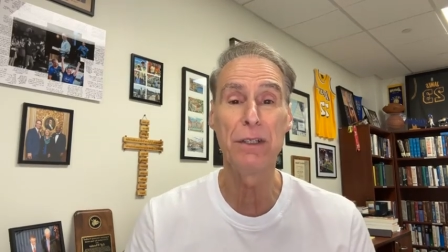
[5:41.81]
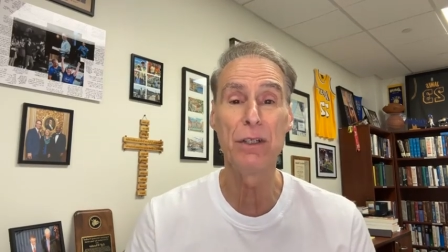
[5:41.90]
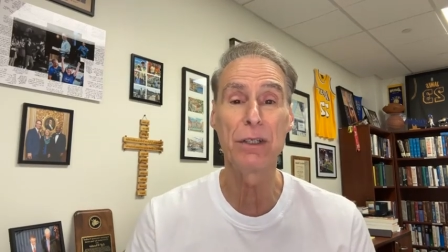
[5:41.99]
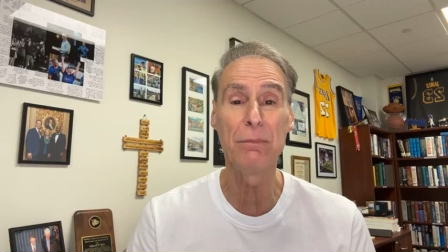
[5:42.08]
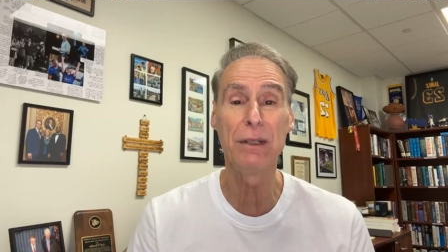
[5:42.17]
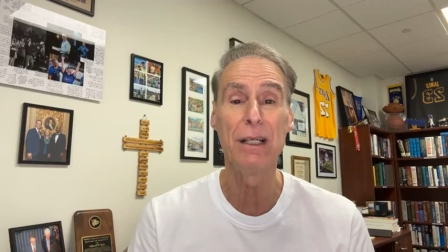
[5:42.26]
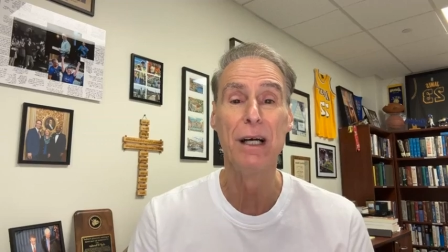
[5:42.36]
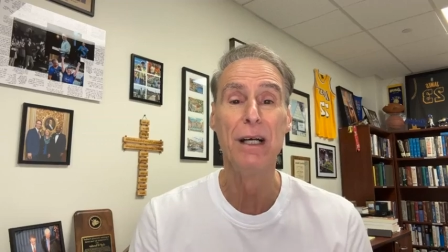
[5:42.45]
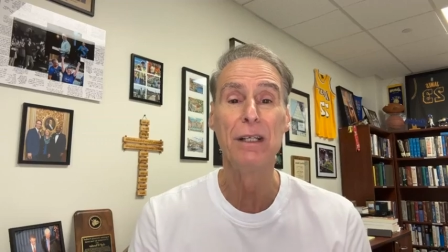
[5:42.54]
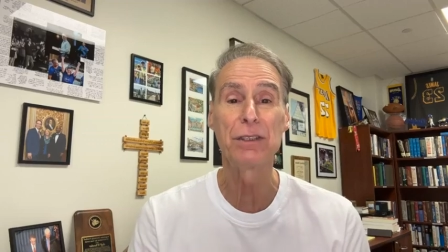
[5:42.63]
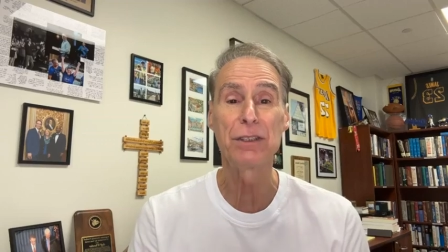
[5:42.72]
You can be
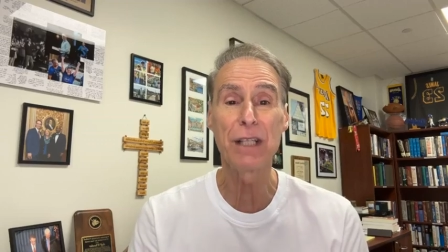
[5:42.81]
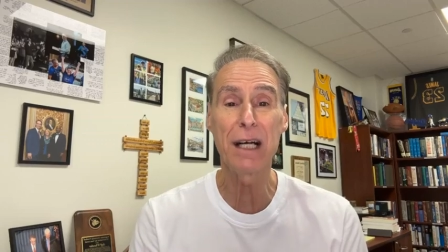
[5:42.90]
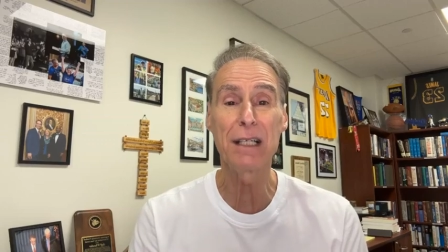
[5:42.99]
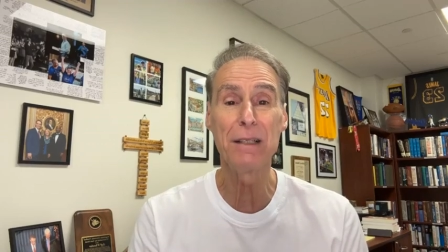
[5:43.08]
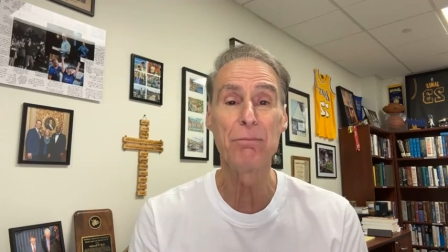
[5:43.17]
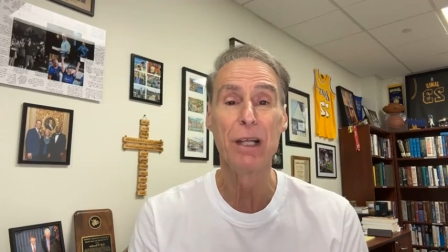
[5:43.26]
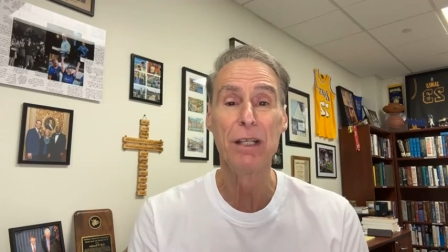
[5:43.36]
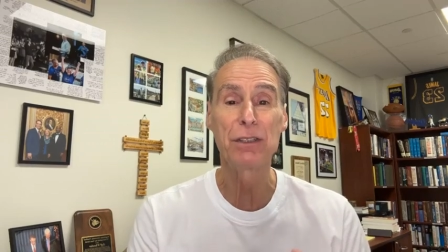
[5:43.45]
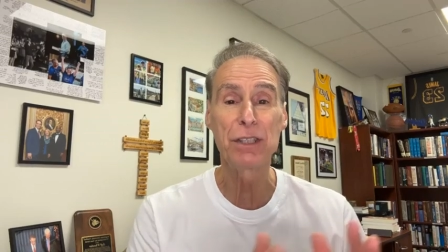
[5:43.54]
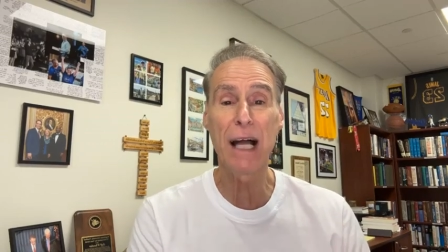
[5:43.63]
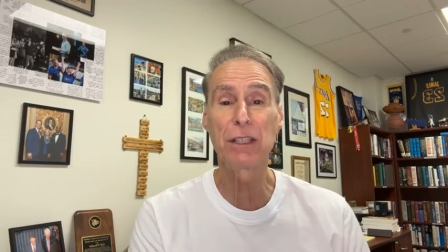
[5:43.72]
stuck in
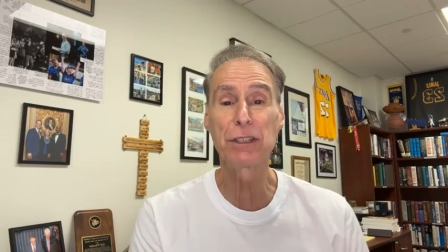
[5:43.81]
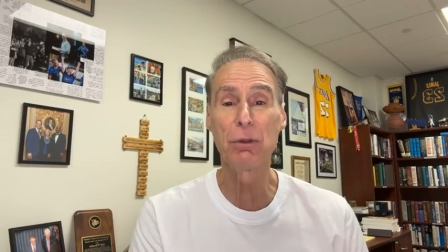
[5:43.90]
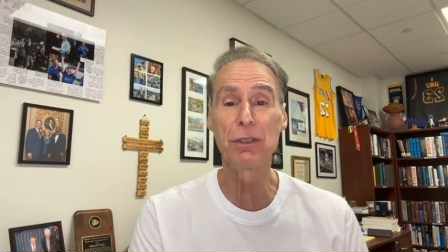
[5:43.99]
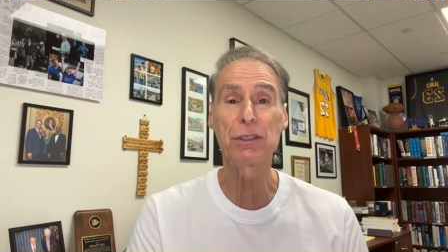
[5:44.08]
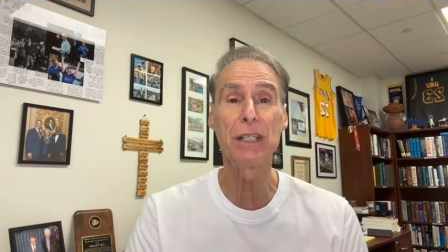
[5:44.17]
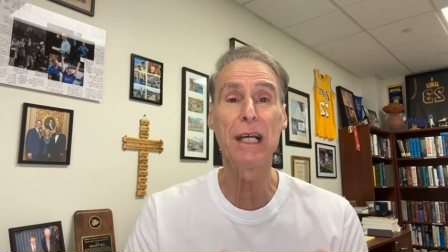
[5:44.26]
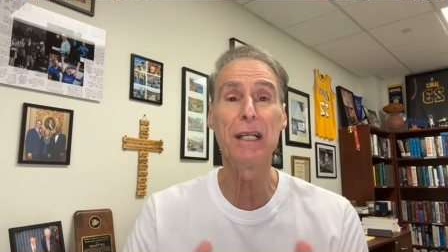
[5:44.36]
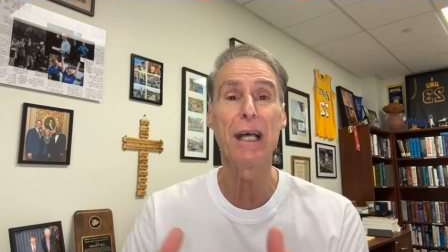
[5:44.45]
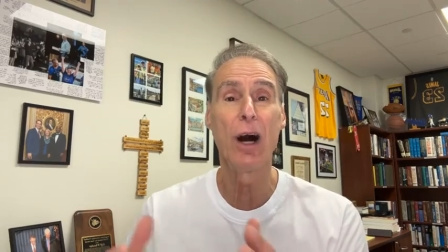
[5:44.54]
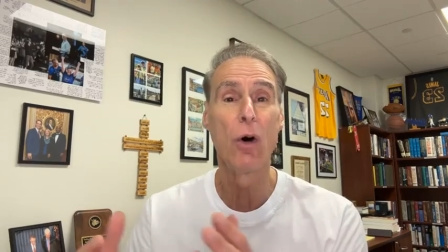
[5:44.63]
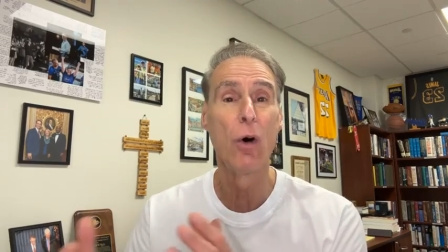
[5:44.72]
sexual
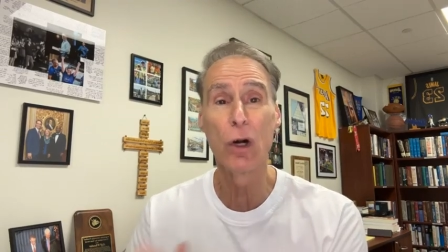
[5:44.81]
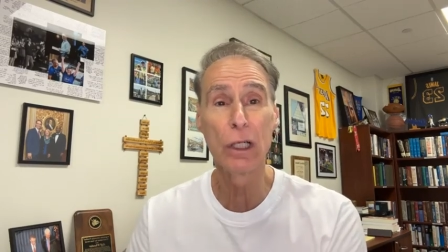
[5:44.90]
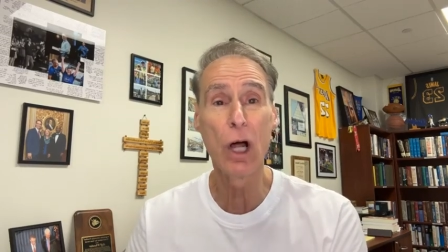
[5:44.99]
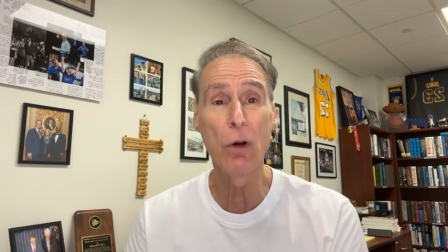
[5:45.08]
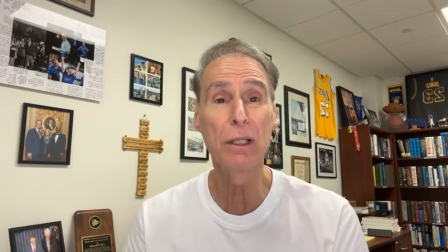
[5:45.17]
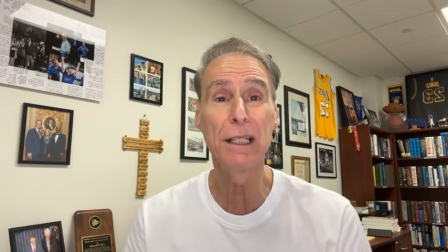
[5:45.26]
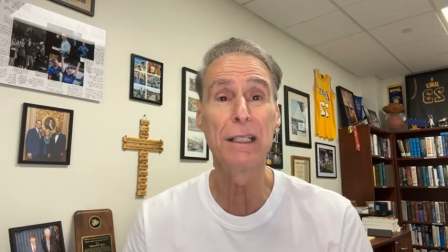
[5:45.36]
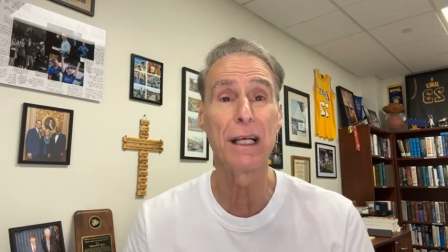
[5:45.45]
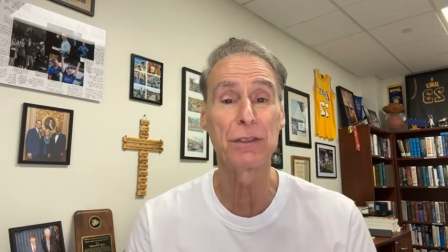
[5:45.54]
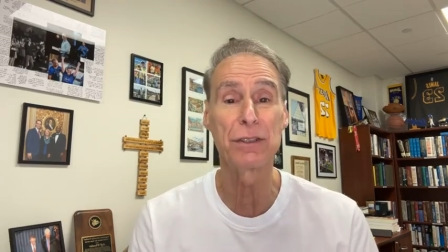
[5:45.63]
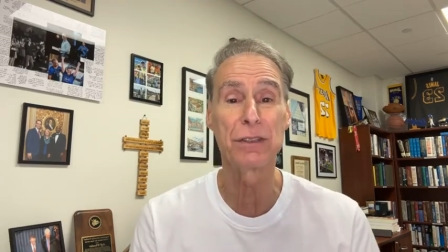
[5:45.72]
sin or
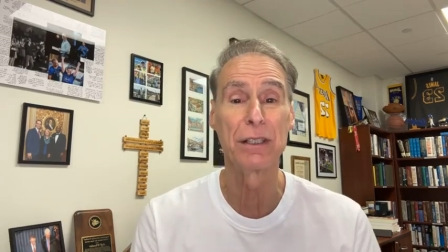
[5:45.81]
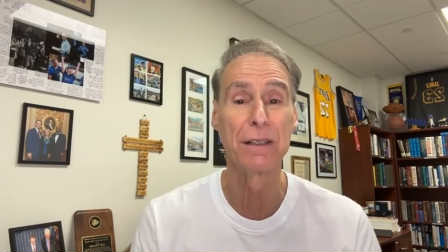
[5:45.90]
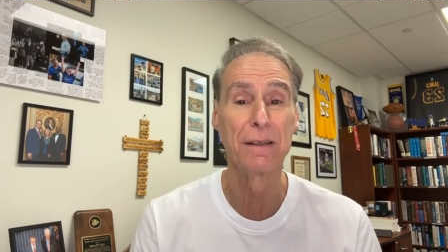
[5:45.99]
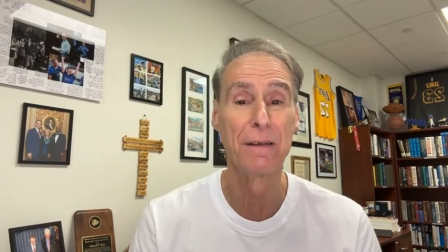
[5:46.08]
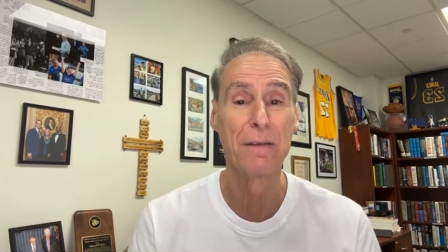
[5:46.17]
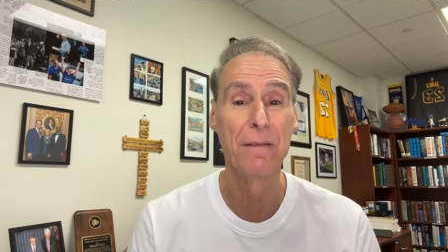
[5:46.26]
loneliness.